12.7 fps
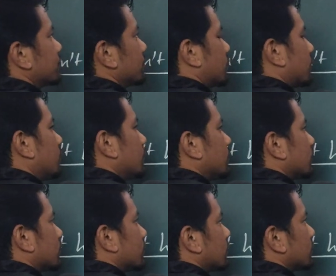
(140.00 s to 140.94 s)

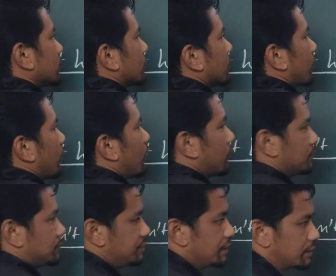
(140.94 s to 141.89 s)
your
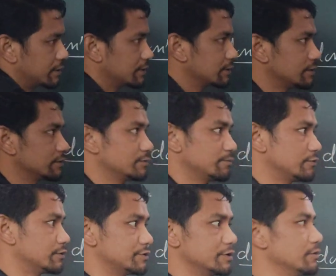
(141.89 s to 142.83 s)
object.
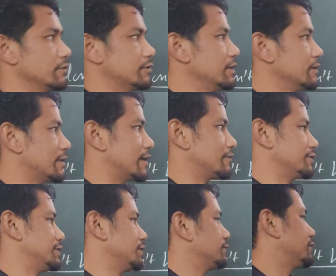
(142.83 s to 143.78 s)
Personal thing that
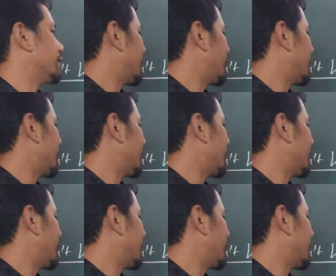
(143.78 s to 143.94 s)
receives the